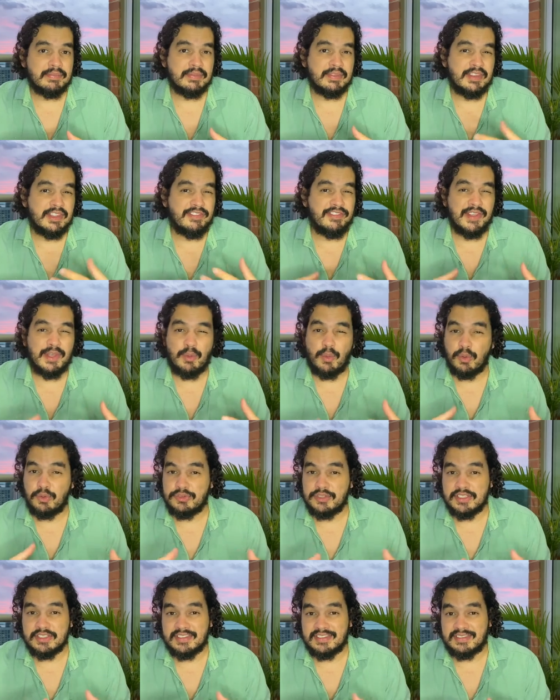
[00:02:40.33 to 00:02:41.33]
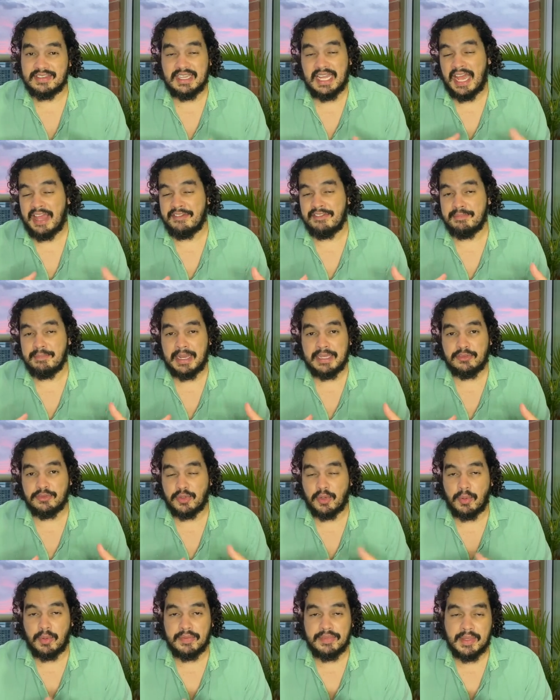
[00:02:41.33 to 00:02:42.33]
difficulties life might
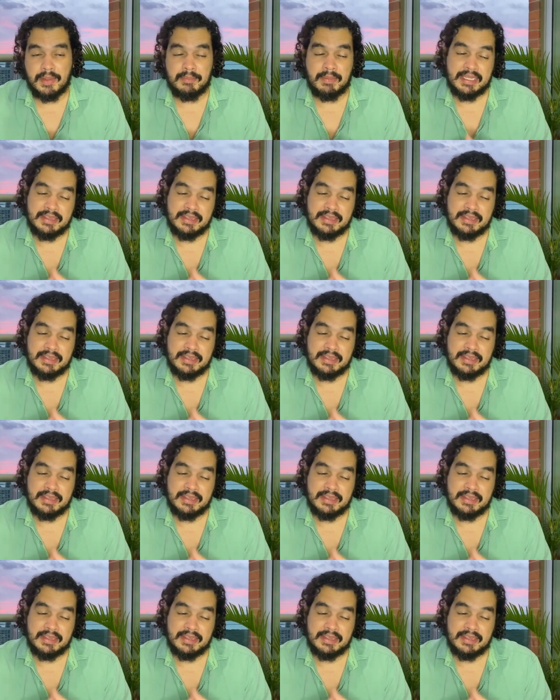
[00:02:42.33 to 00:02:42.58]
throw at them.